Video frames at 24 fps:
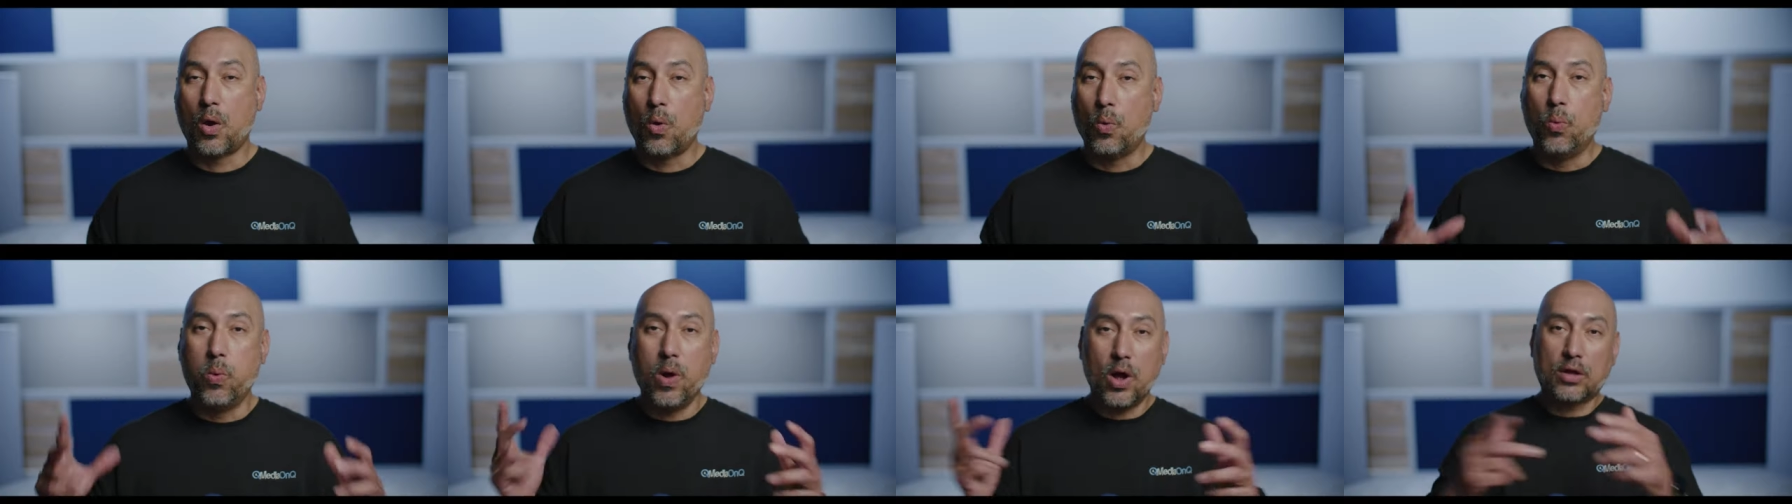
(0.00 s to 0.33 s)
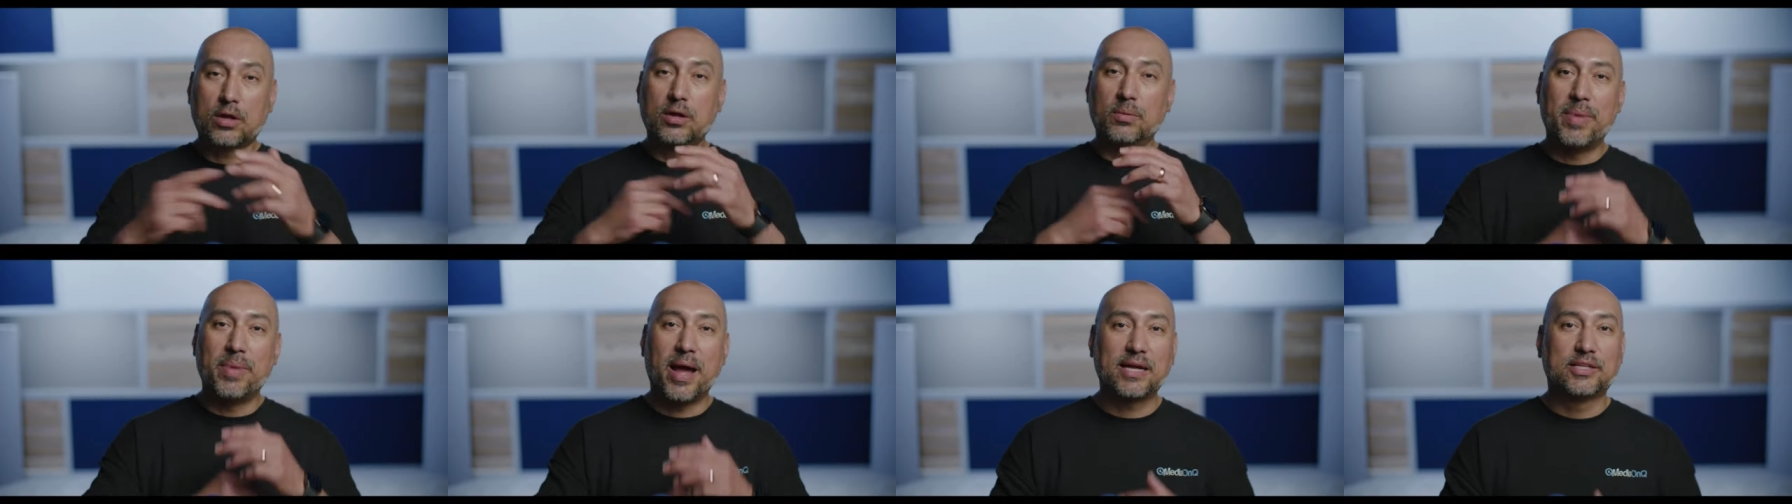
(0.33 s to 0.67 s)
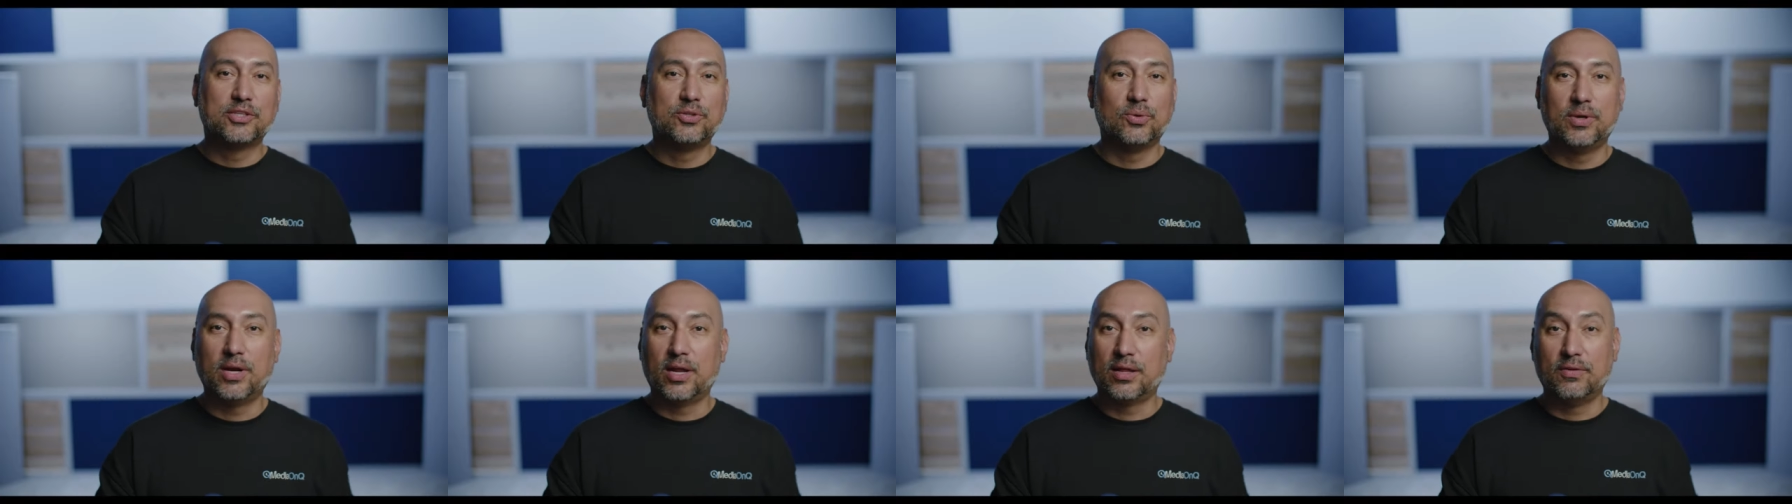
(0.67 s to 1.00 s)
Welcome back
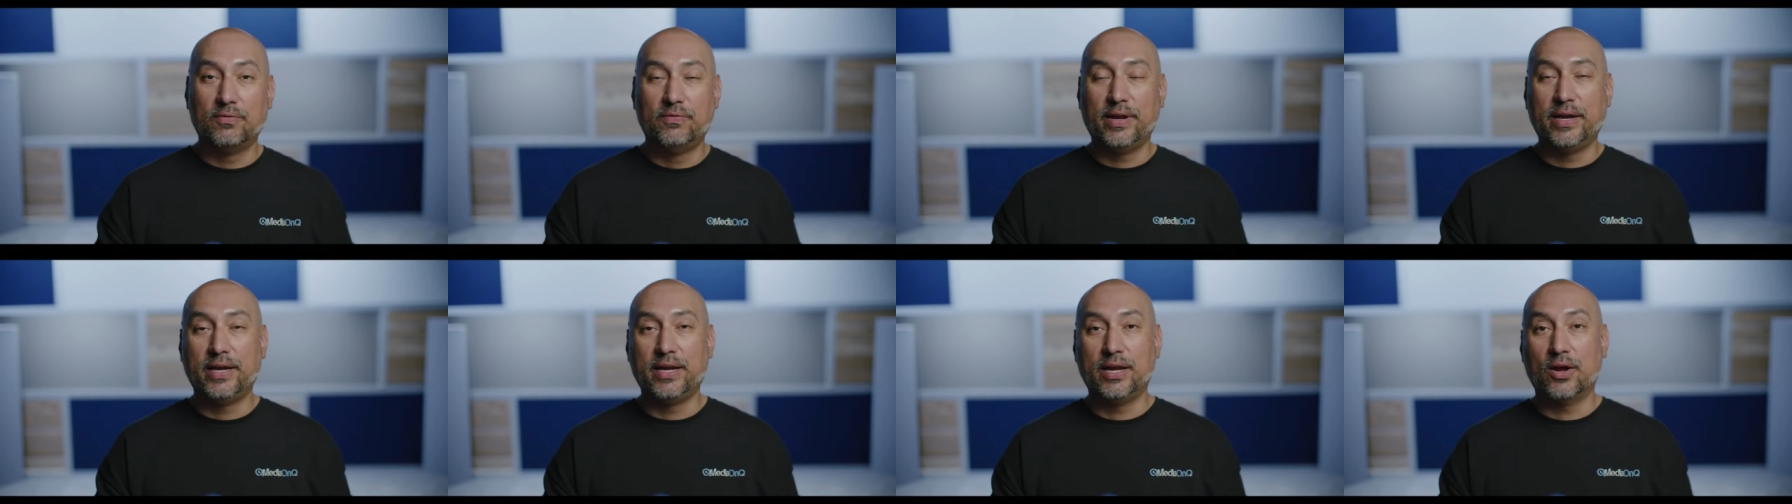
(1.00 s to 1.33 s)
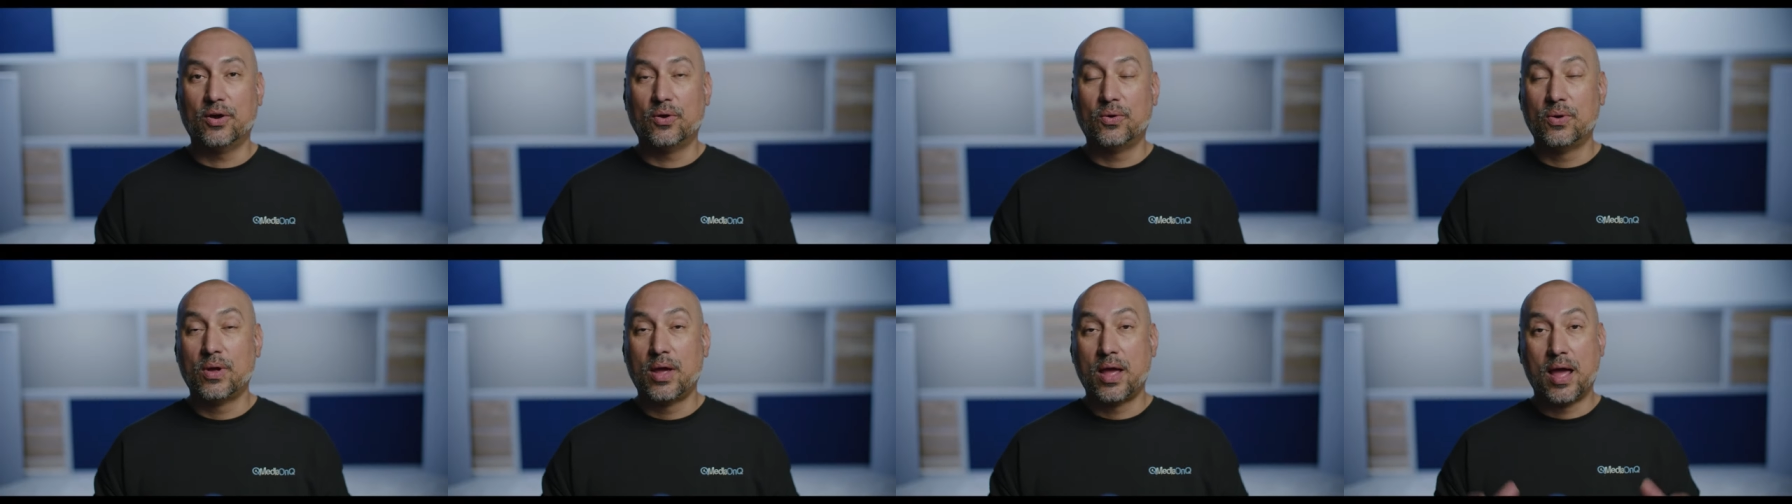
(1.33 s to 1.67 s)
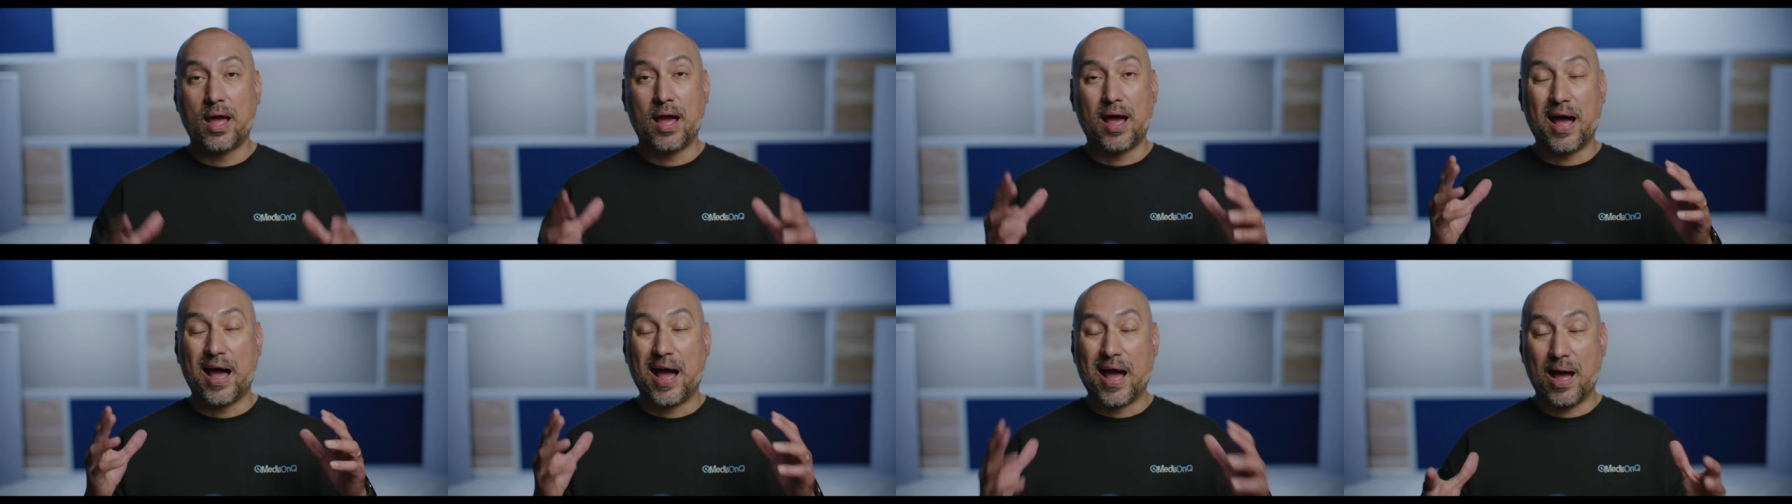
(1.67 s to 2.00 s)
to another video.
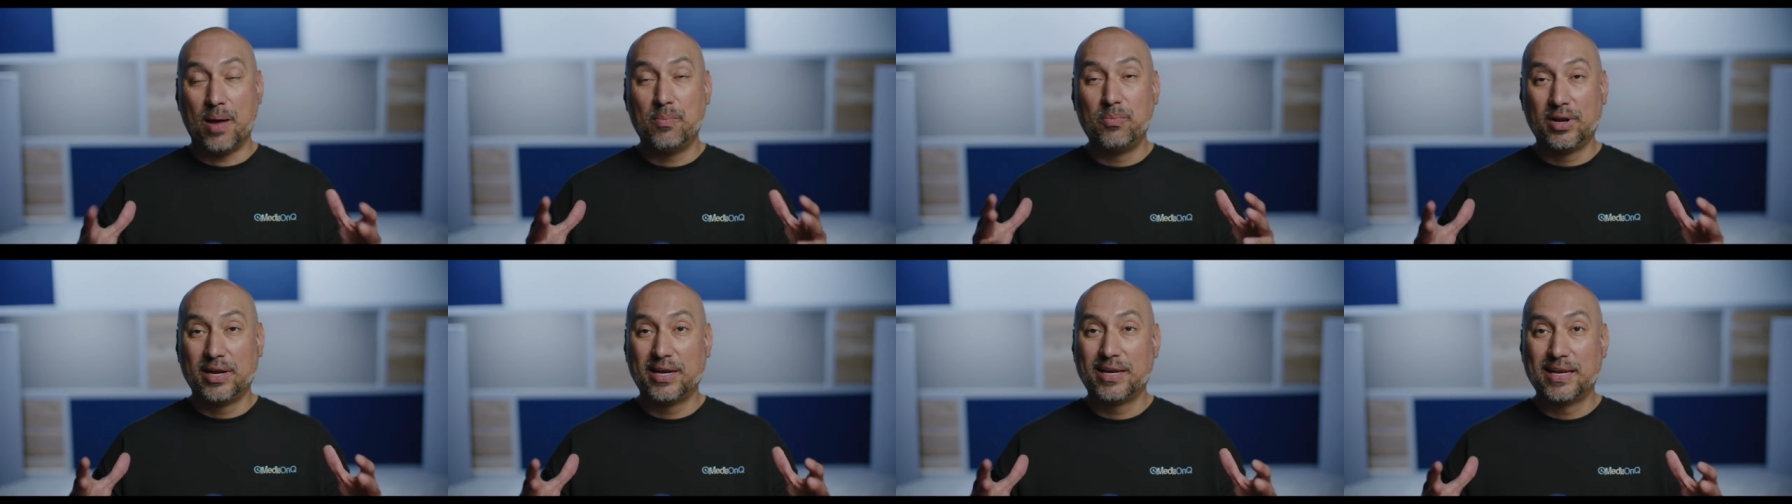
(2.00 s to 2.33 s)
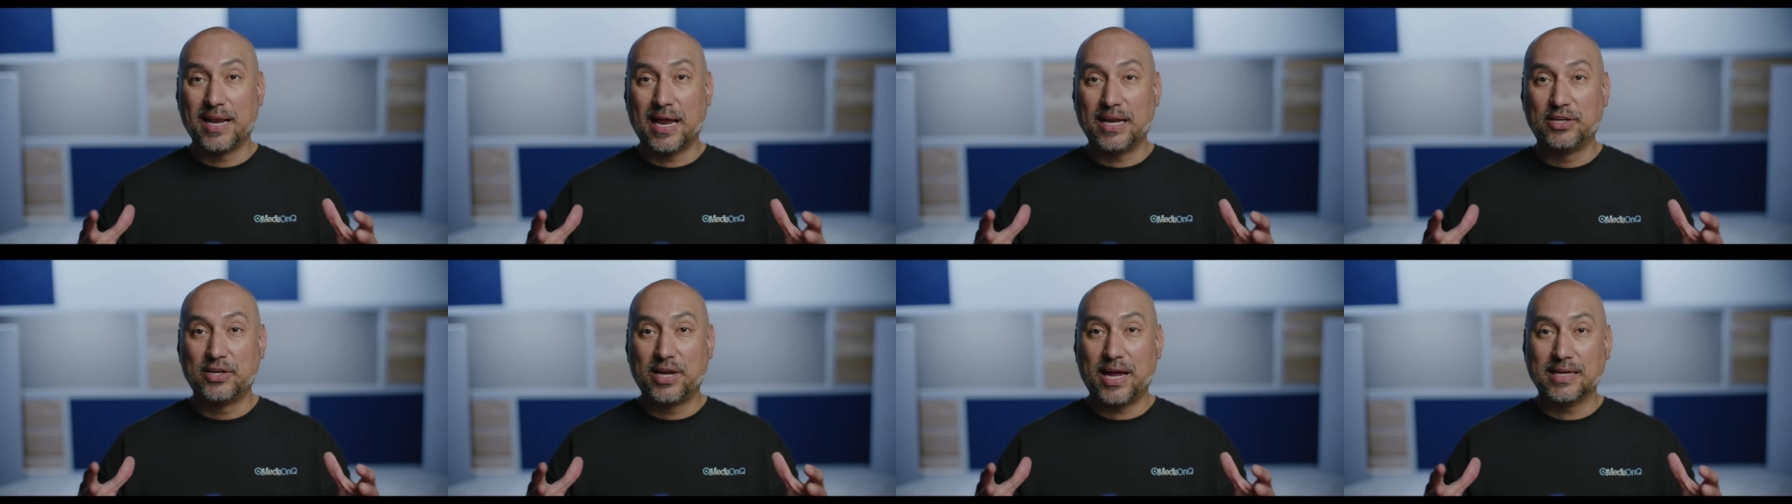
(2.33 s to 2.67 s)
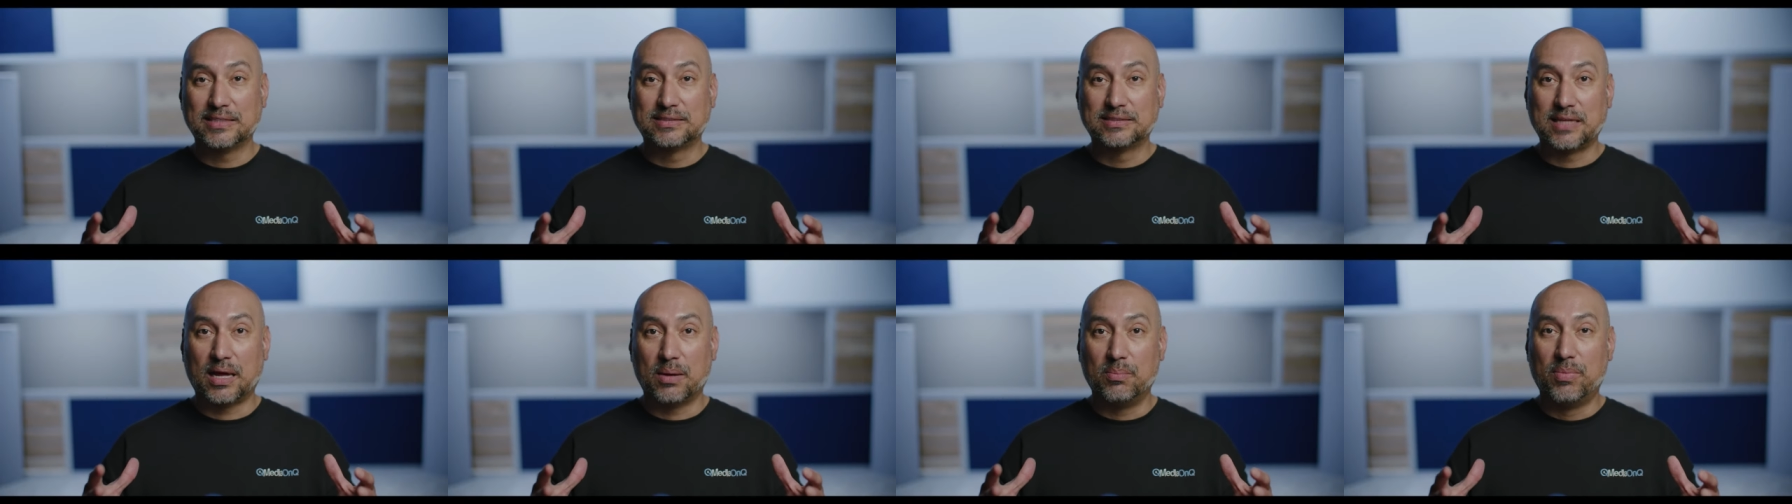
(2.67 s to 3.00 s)
I'm really glad you
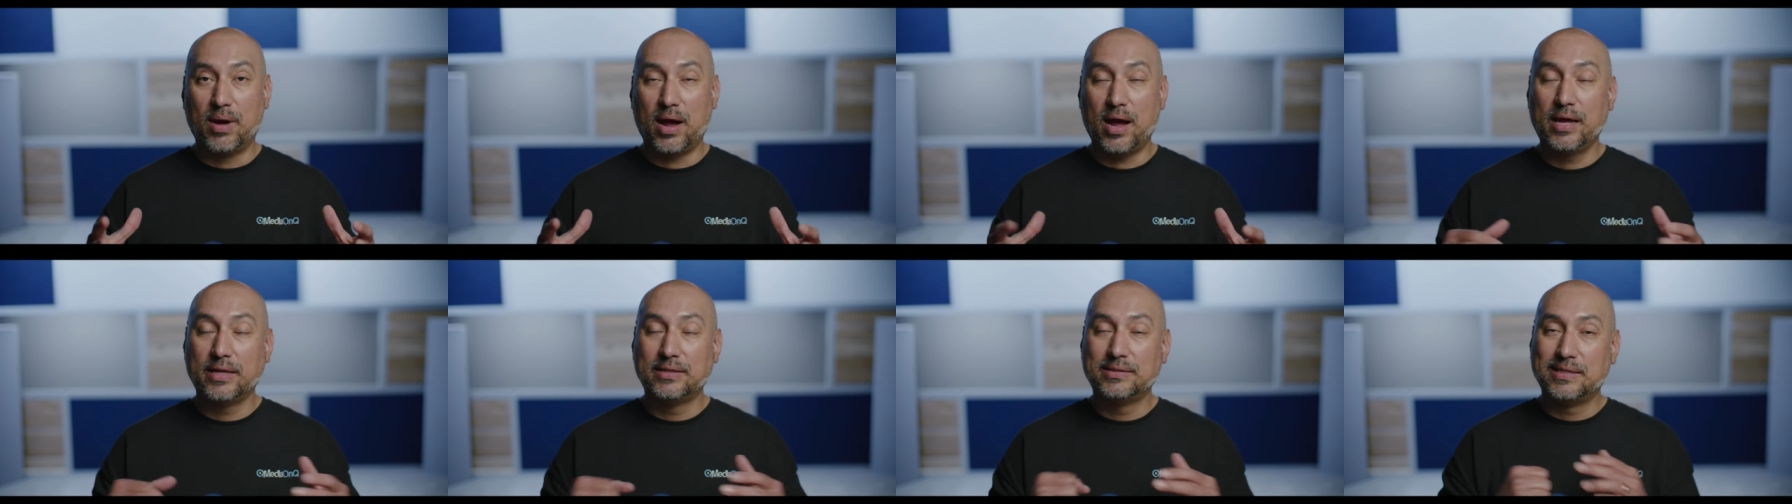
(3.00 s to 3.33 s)
guys stopped by.